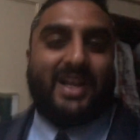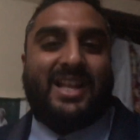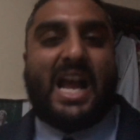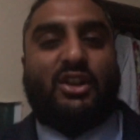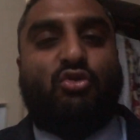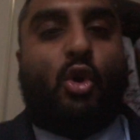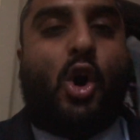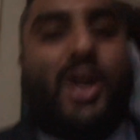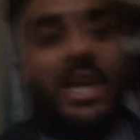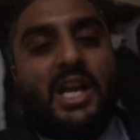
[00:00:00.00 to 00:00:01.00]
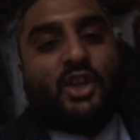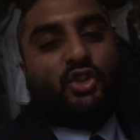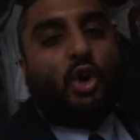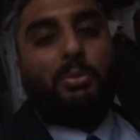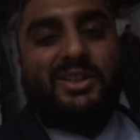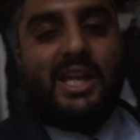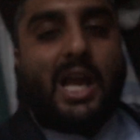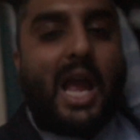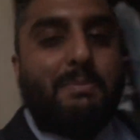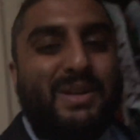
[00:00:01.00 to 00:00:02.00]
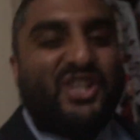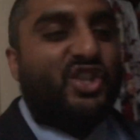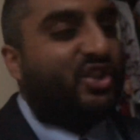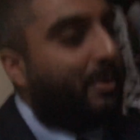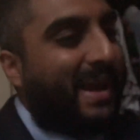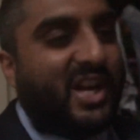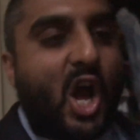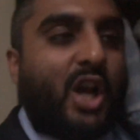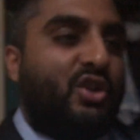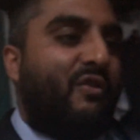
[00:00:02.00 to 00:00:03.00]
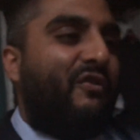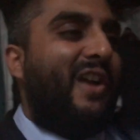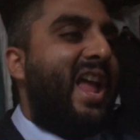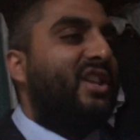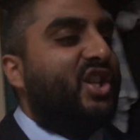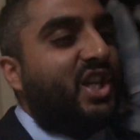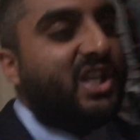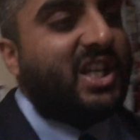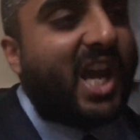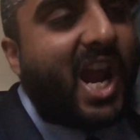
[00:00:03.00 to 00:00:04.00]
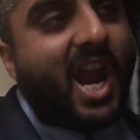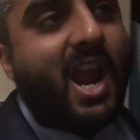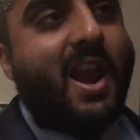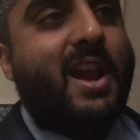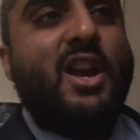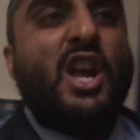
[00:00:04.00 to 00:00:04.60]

That's right. Because I'm D A Bizness, I make a hundred thousand a year.